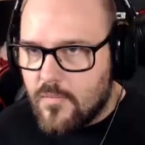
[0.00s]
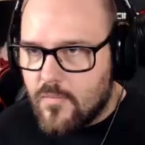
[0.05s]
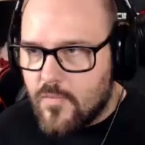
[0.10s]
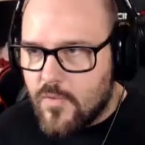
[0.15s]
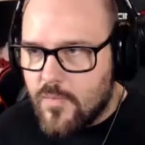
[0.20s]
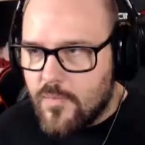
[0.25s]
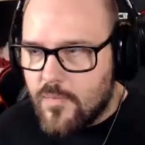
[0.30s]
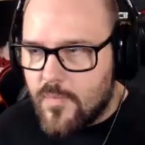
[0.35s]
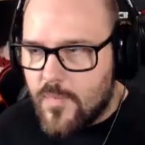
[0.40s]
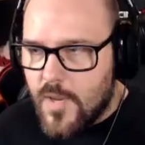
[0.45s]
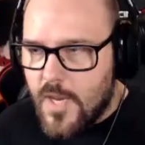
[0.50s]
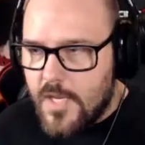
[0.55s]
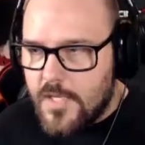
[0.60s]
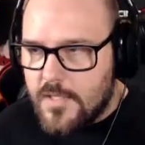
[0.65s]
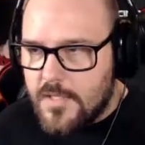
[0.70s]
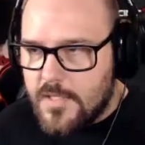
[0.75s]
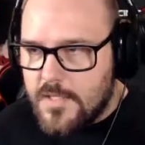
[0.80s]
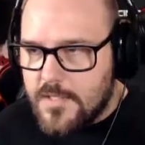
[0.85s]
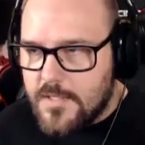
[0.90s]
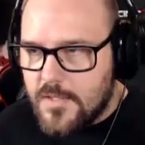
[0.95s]
we might
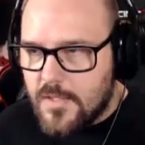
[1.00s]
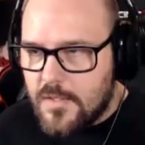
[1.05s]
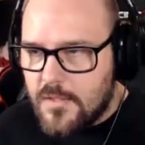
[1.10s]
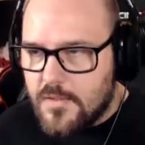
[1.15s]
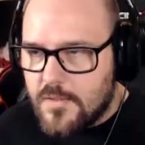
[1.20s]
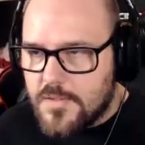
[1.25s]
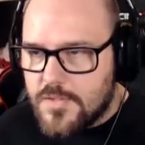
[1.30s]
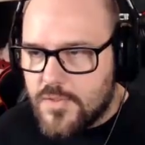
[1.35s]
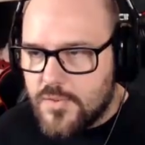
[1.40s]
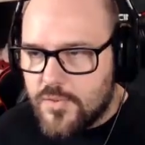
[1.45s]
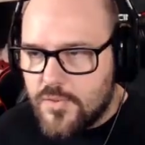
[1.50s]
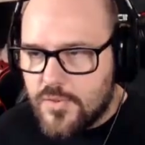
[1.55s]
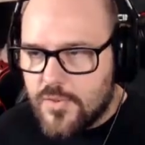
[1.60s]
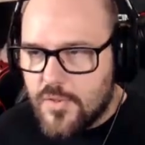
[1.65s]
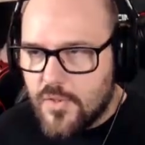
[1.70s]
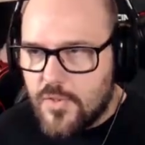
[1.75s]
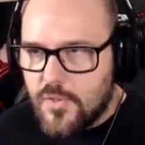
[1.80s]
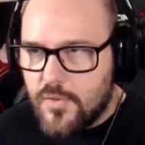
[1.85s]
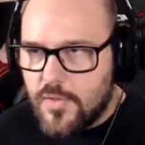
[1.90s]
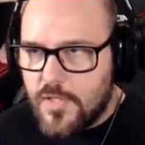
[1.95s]
need to
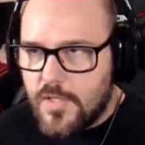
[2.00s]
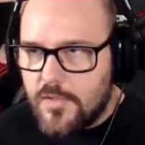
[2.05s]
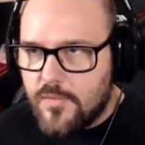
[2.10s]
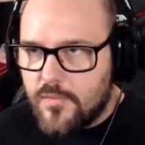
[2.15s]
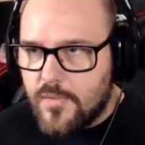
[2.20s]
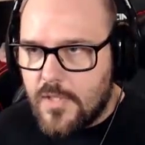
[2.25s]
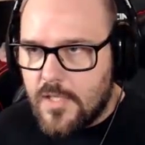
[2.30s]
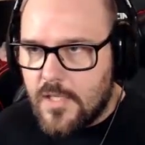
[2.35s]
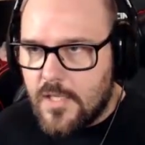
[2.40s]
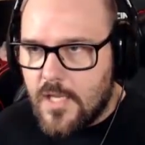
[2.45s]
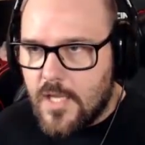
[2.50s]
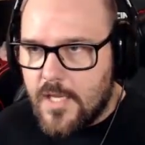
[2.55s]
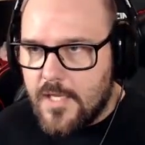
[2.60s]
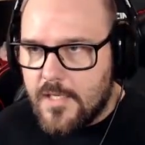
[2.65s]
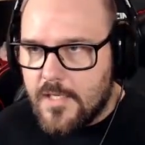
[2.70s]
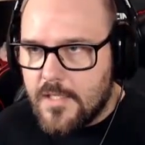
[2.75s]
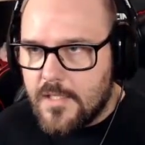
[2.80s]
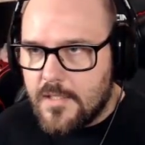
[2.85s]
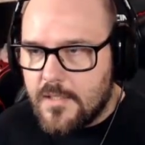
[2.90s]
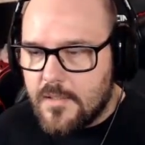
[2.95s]
go and
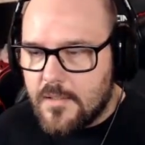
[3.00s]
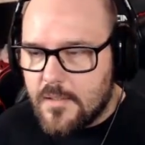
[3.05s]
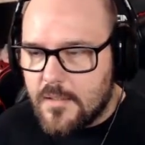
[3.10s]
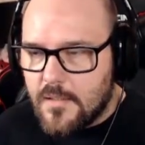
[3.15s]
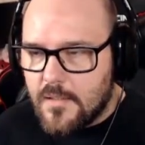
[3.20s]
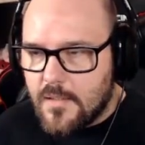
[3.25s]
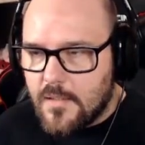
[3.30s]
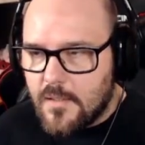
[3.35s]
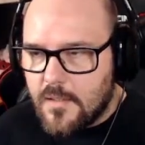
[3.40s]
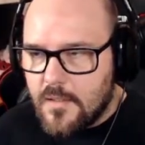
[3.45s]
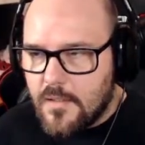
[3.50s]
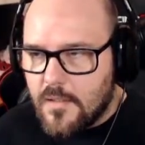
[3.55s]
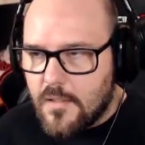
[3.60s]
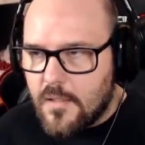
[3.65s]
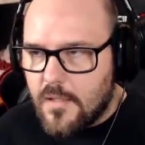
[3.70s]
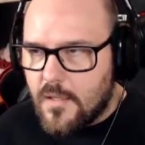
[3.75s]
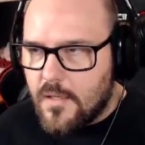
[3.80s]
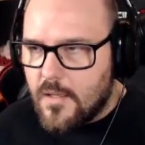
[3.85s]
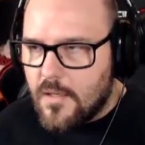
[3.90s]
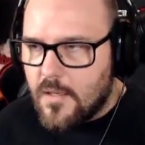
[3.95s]
relight it.
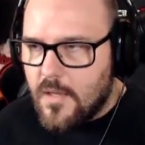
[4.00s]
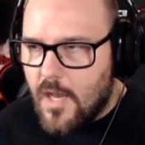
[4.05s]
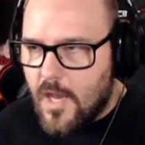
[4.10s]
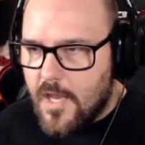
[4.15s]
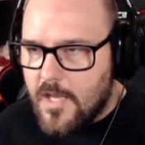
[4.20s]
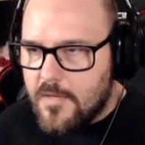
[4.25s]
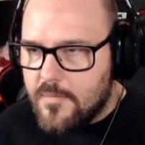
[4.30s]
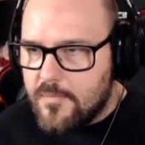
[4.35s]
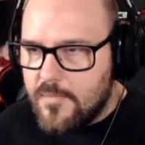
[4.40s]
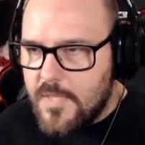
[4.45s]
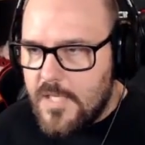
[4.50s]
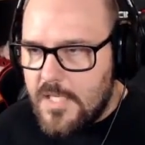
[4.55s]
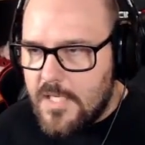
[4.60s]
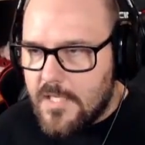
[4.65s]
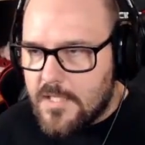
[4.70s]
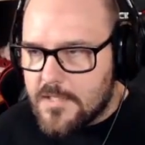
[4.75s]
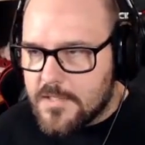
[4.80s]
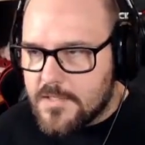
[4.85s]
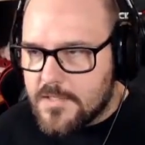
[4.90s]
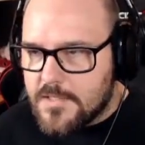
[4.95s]
Uh, item
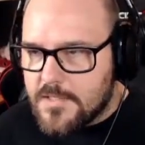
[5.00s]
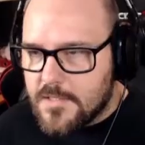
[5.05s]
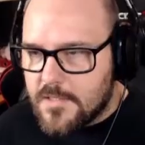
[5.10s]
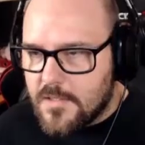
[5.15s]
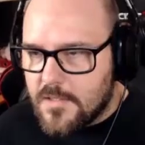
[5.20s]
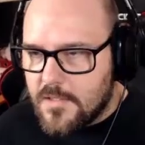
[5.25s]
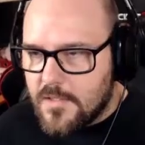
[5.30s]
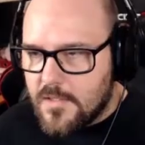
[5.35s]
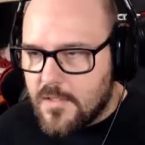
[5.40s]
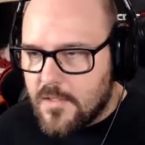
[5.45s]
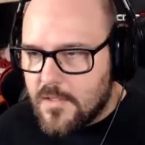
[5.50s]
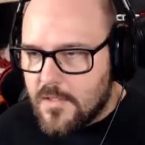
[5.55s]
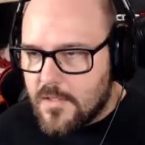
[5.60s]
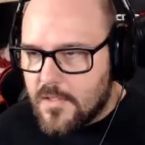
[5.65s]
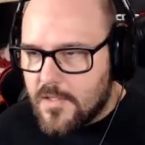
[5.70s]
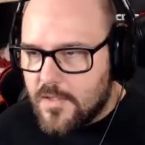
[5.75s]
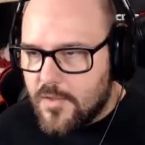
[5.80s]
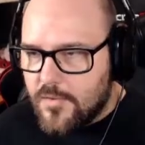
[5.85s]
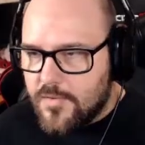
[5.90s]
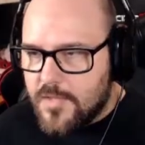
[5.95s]
meanings.
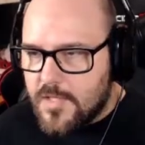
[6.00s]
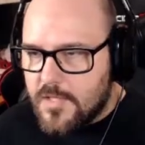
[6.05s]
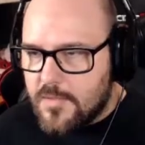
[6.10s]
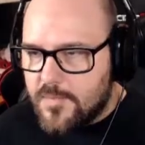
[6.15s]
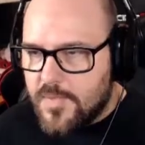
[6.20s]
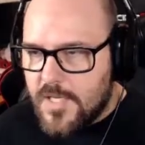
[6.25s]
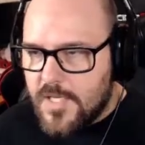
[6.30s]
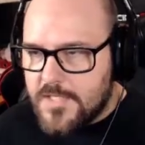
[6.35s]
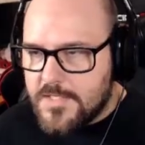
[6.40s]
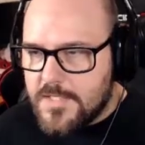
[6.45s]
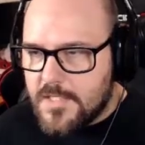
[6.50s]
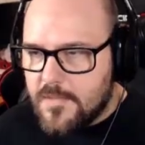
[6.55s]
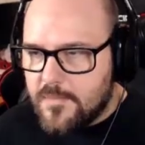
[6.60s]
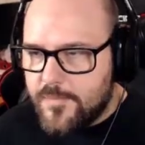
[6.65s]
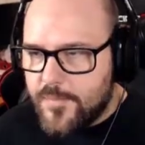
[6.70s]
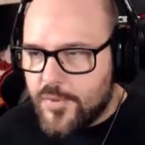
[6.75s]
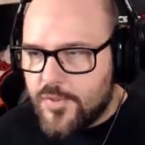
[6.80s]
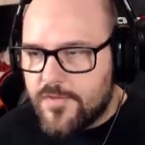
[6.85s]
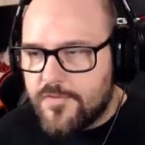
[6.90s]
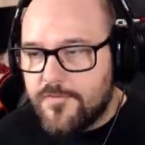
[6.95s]
Clothing, painting,
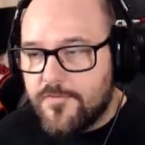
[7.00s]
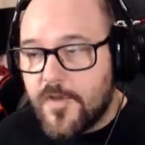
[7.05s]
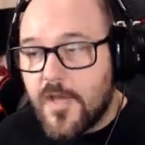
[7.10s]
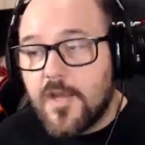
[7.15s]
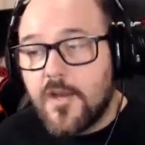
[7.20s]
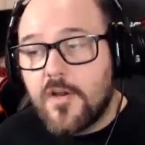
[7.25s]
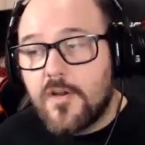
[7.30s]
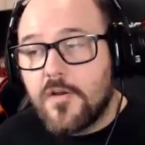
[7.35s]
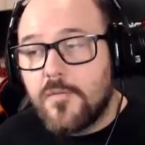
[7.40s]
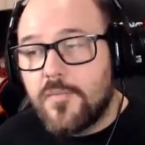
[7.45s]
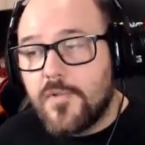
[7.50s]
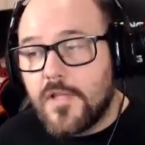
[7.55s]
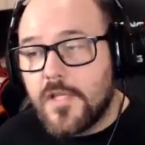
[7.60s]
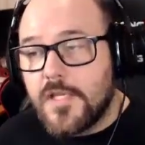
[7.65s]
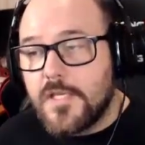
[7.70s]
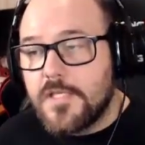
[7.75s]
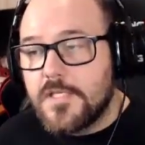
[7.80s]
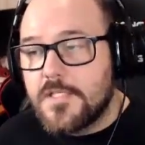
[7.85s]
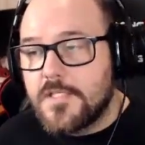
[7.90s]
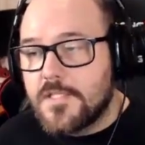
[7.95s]
book,
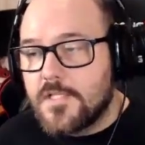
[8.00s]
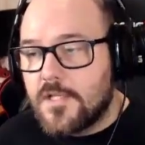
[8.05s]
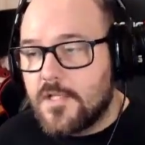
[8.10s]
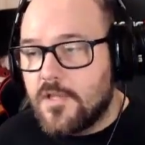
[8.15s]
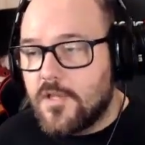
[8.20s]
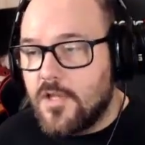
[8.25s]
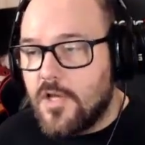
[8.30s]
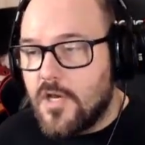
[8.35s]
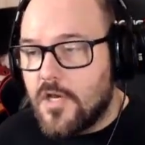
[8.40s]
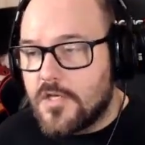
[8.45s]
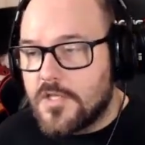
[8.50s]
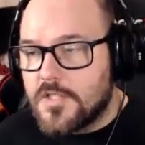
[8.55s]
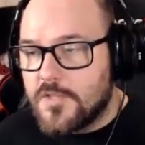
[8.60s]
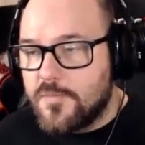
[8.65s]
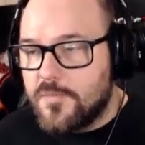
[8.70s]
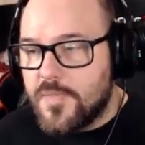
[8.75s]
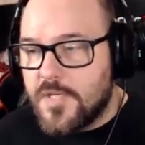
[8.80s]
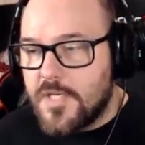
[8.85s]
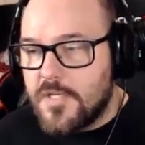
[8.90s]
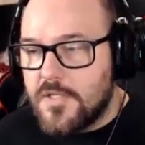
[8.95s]
fireplace, clock,
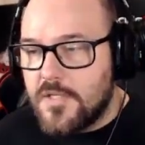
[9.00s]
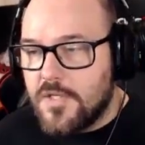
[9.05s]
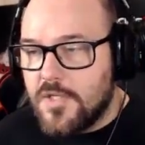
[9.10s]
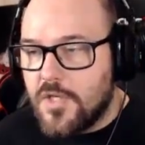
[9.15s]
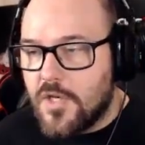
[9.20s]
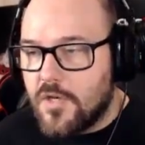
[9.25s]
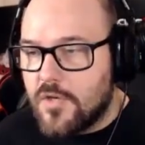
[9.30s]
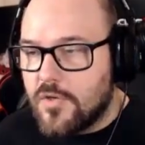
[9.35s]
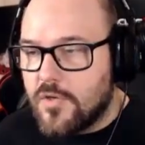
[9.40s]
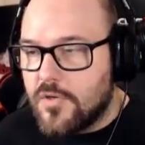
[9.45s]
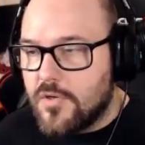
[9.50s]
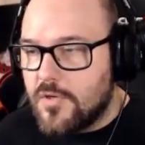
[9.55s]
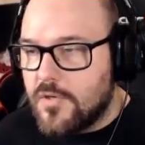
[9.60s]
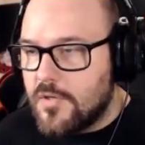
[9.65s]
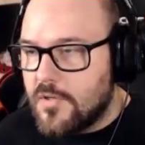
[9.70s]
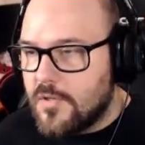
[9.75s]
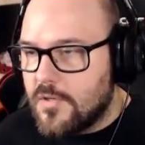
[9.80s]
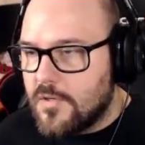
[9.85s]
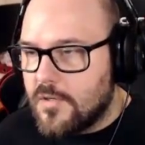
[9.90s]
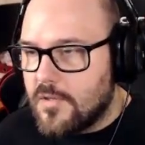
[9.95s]
spit,
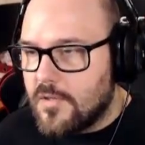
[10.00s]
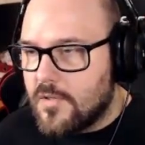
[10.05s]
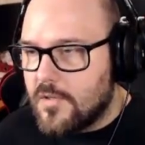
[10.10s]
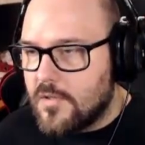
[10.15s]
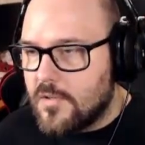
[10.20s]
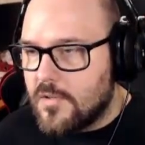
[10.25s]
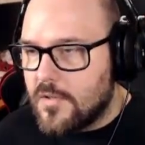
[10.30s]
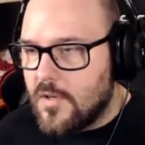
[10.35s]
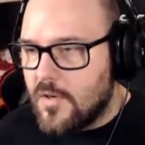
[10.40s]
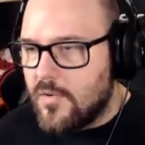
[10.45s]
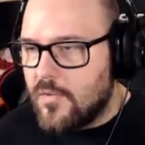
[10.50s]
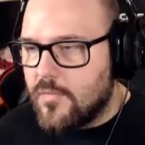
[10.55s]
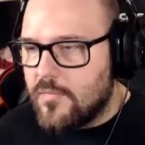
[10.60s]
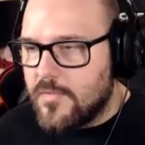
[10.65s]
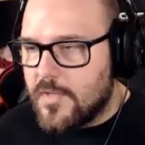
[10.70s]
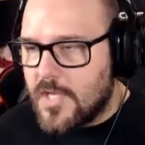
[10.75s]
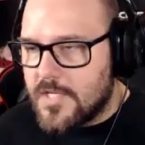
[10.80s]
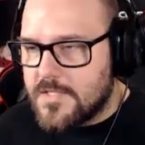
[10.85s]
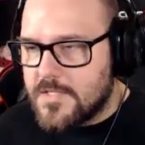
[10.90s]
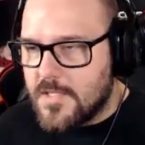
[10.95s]
younger. Oh,
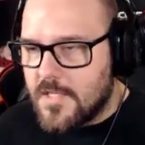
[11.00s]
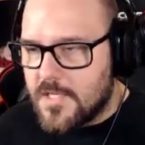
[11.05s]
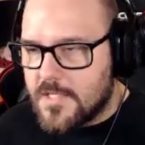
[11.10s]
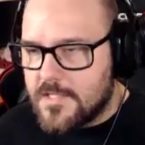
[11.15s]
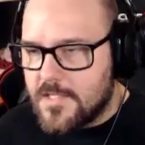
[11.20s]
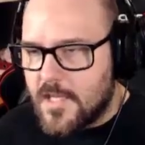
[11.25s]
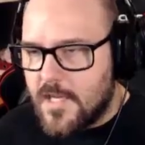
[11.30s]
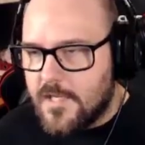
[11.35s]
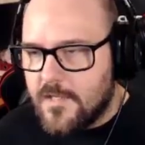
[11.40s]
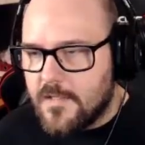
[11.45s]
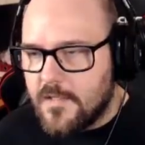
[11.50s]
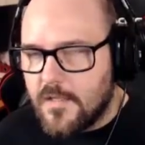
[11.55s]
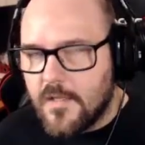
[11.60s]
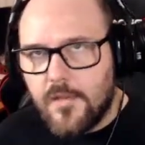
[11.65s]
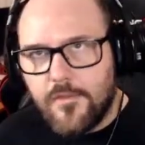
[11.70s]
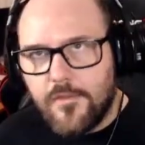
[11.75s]
that's the next line.